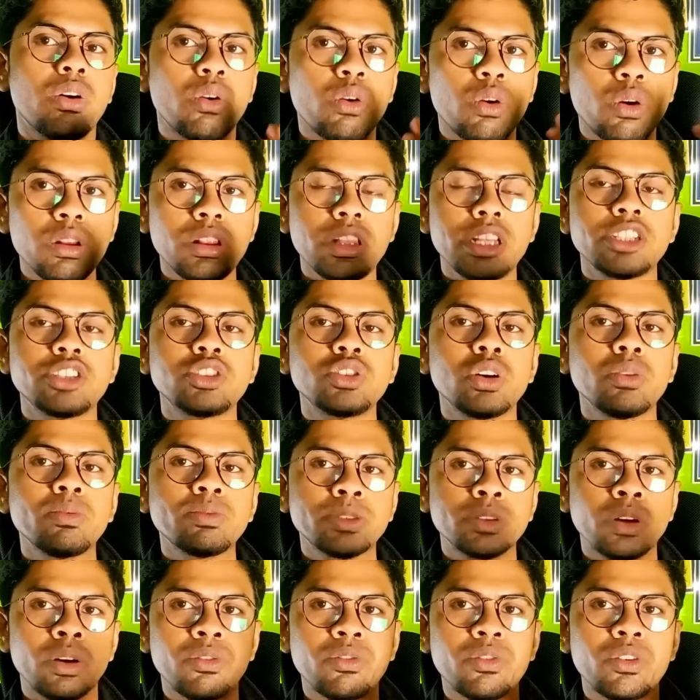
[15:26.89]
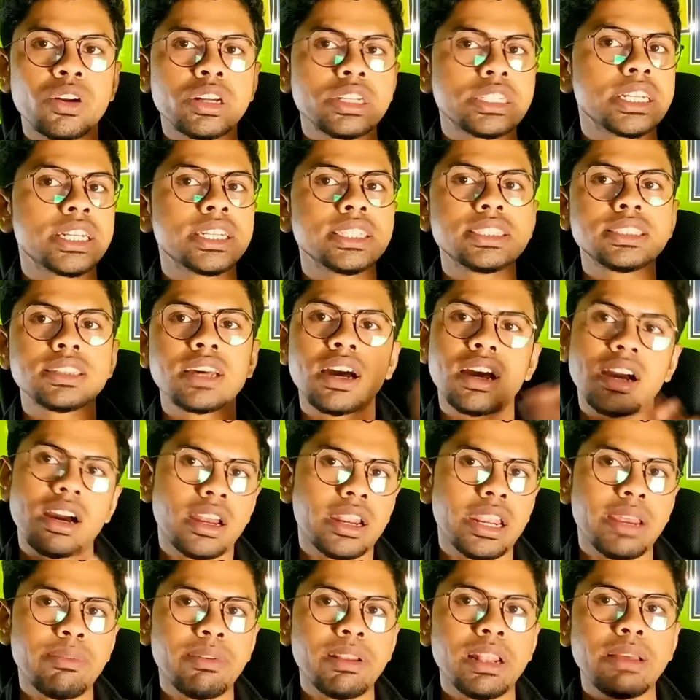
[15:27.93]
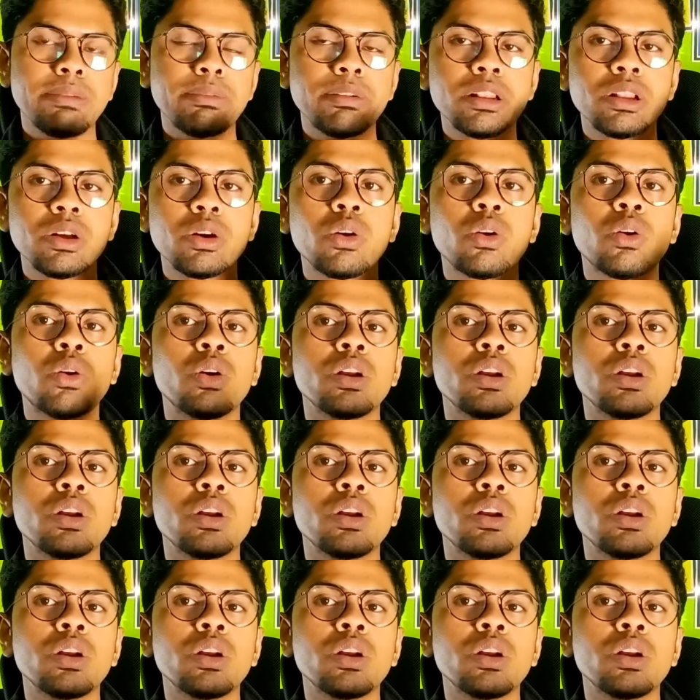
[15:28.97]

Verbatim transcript: All the jobs of front ends are available,